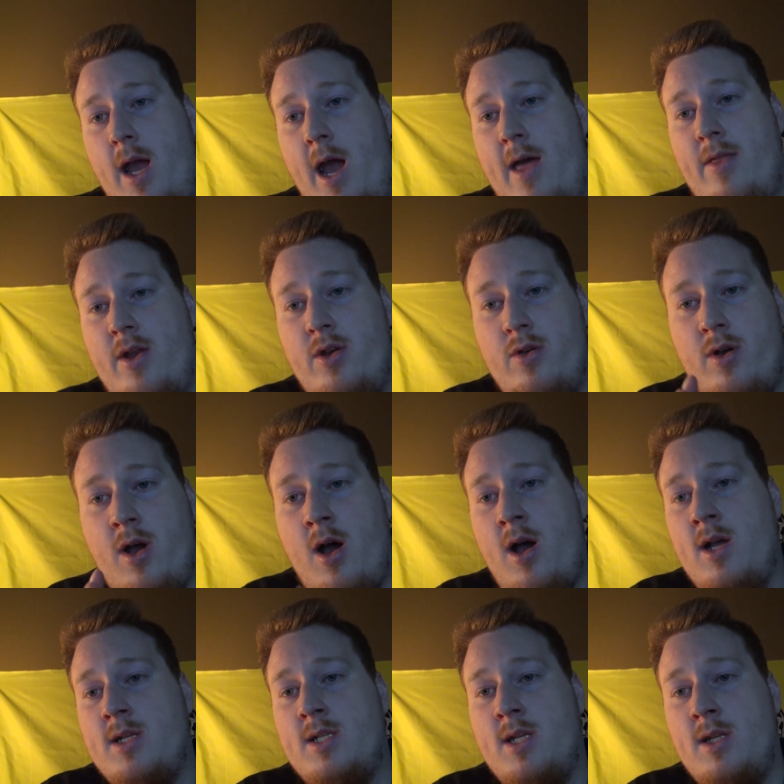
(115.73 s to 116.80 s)
And then you
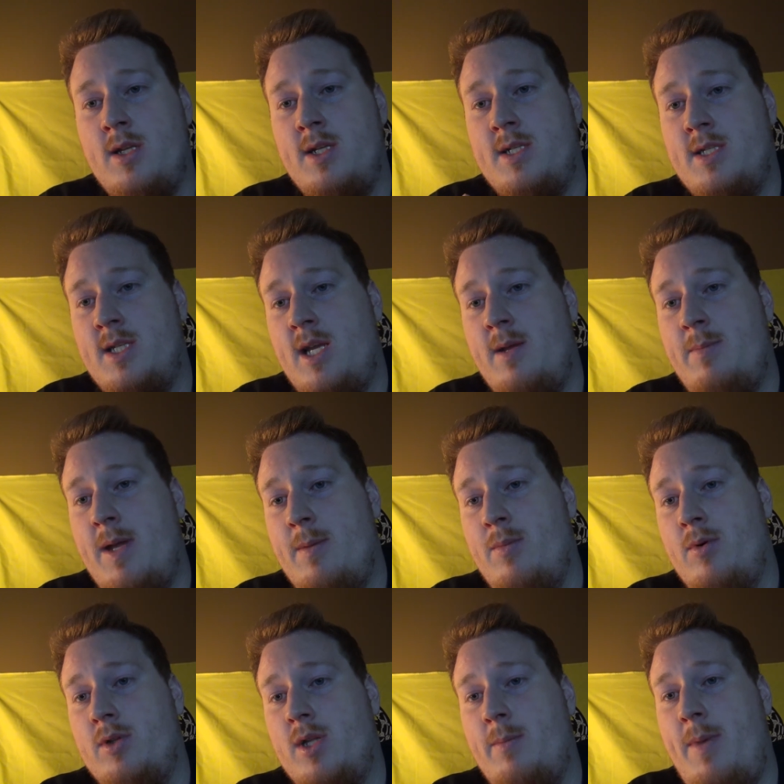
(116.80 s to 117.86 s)
constantly see
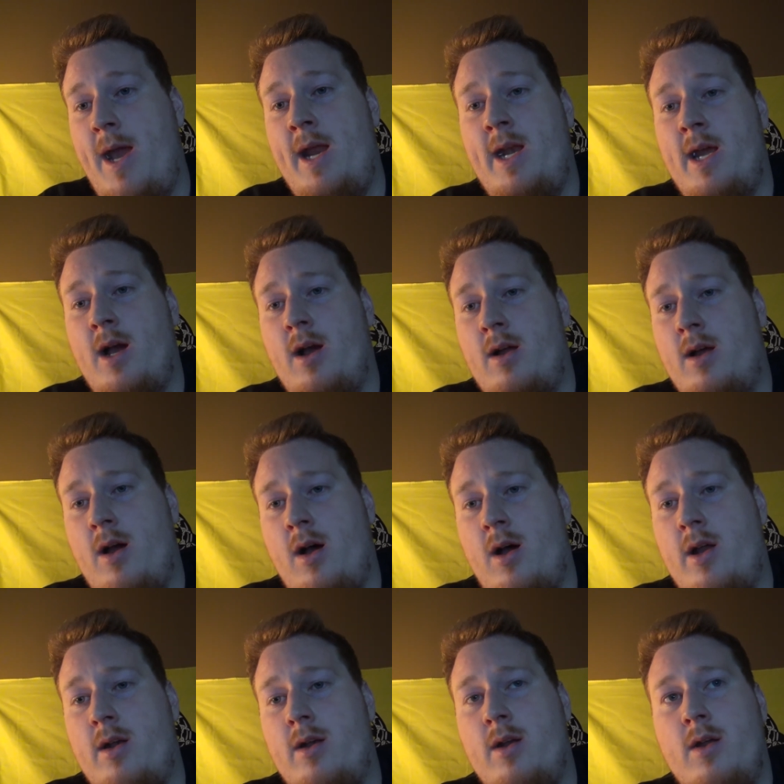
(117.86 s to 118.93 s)
people debating
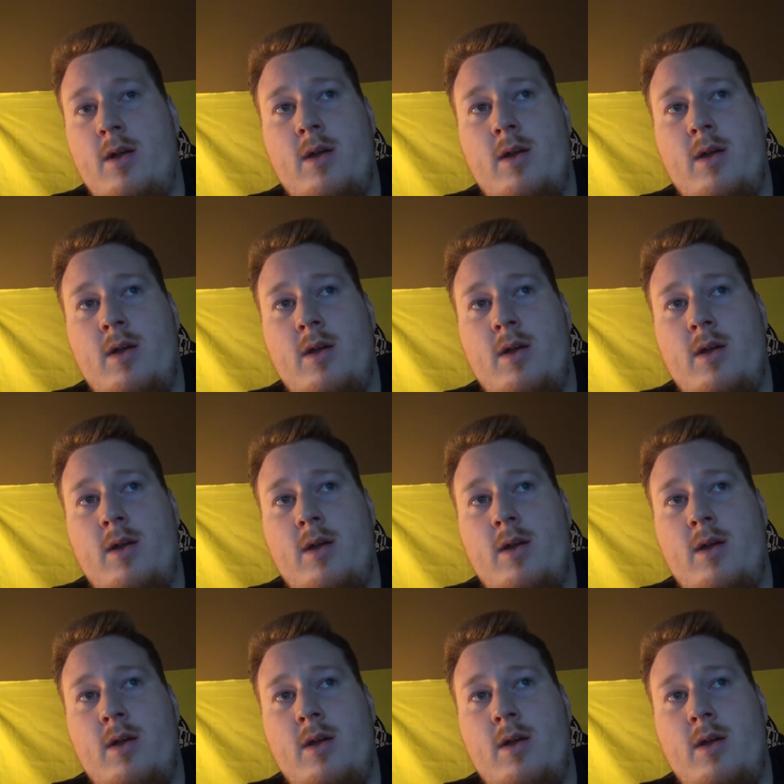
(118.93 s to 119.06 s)
on,